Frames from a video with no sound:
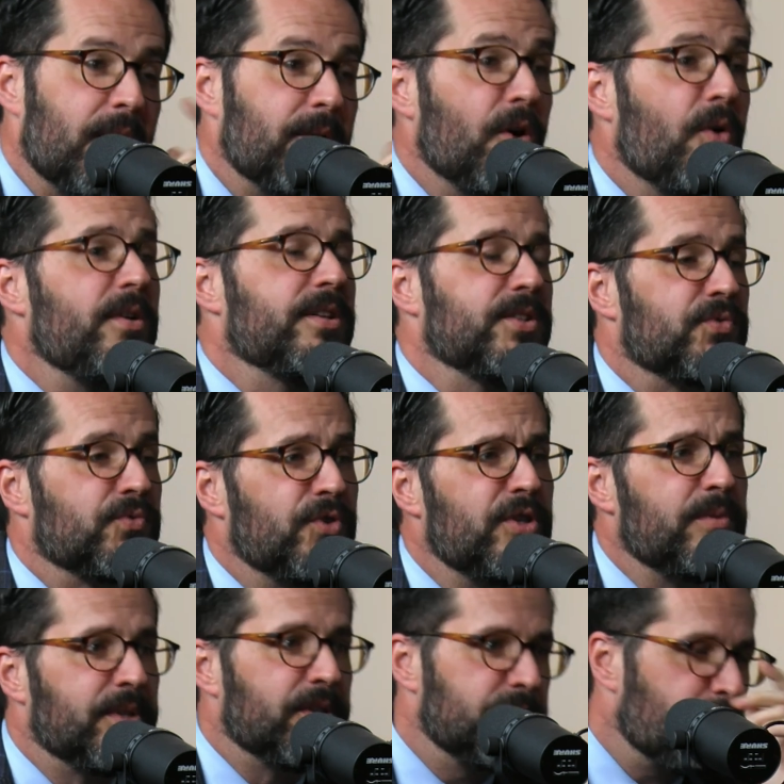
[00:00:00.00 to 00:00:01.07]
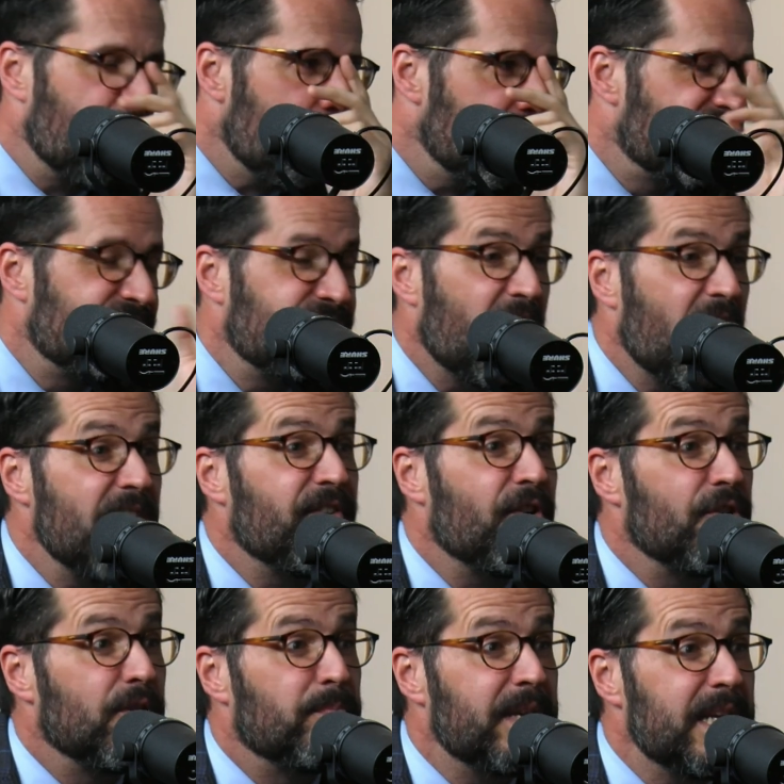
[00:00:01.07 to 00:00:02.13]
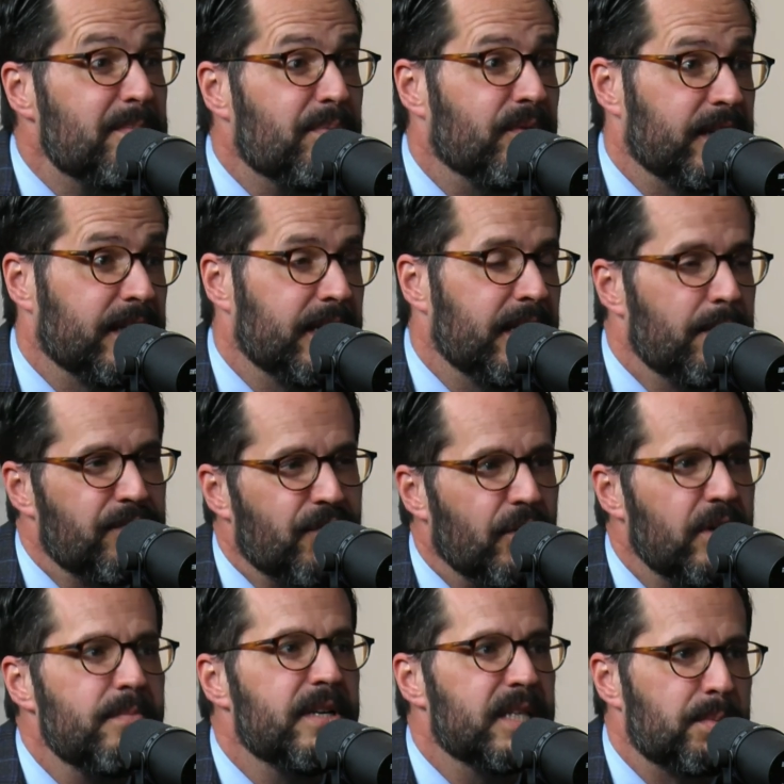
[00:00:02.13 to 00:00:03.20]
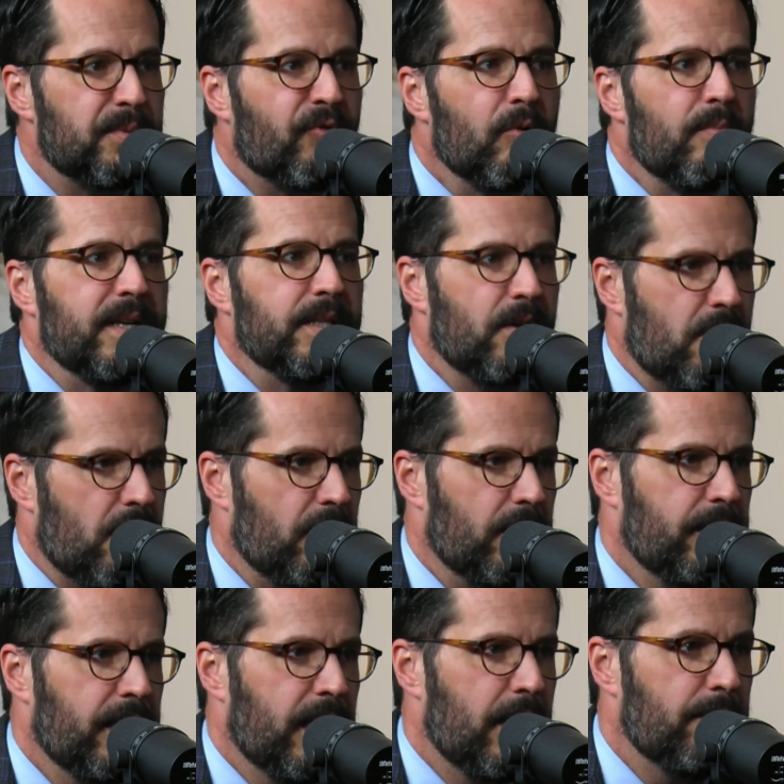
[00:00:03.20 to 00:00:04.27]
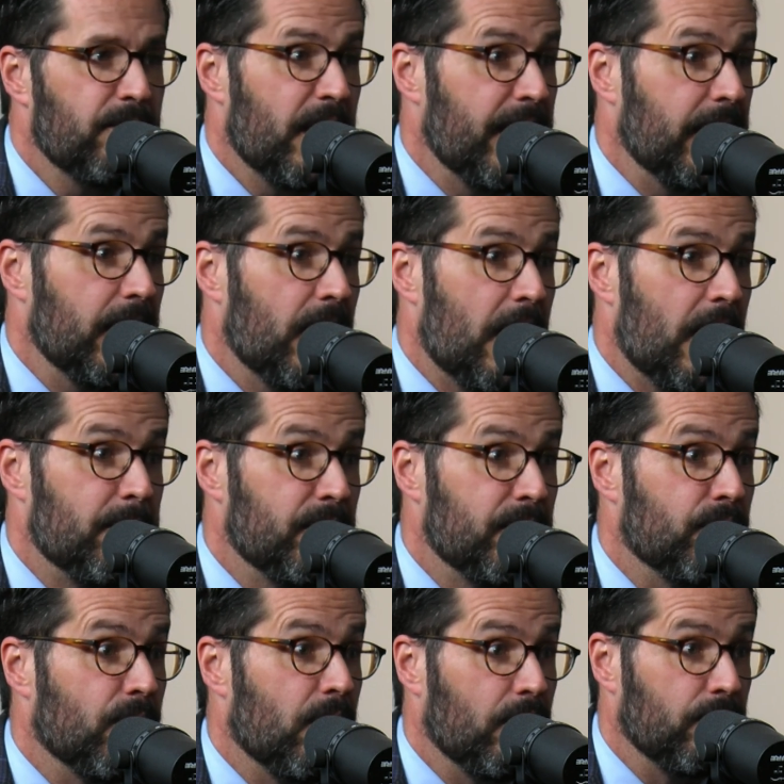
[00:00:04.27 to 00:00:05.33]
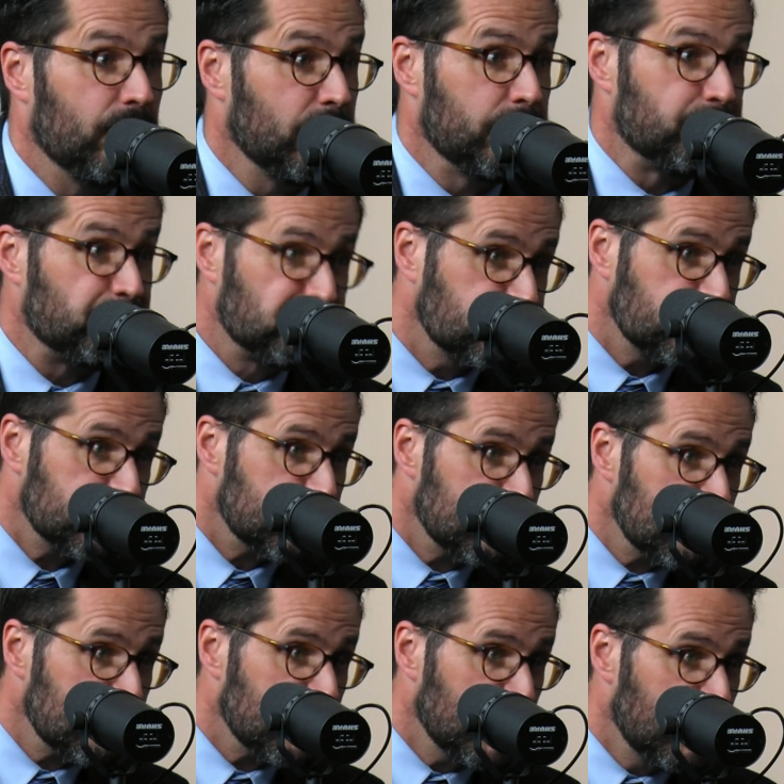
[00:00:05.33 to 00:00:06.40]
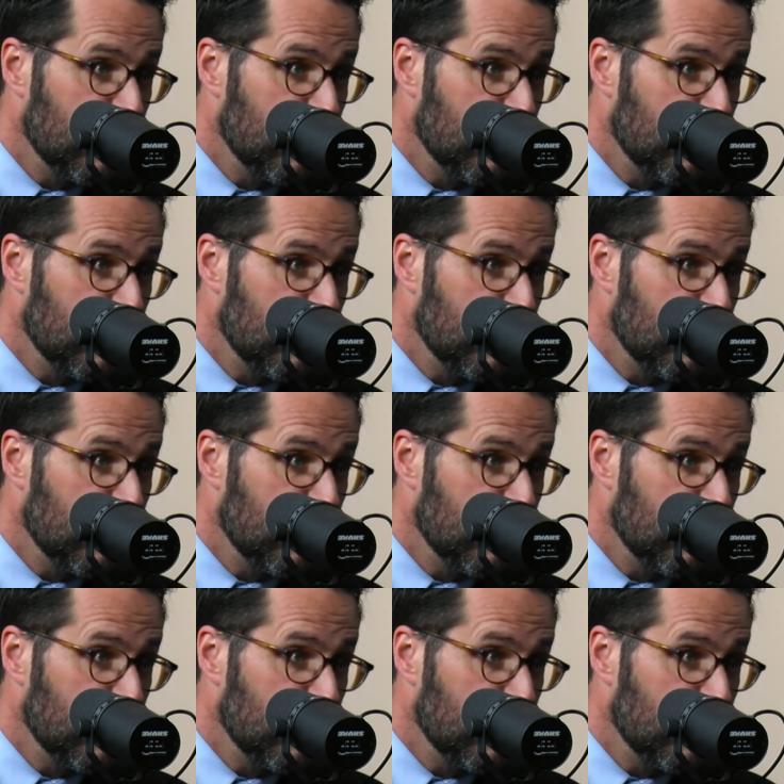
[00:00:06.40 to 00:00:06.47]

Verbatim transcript: so I go into this room and there's probably 500 people in it, and I'm 30 minutes before my talk, and I'm like, I'm in the wrong room, mm -hmm.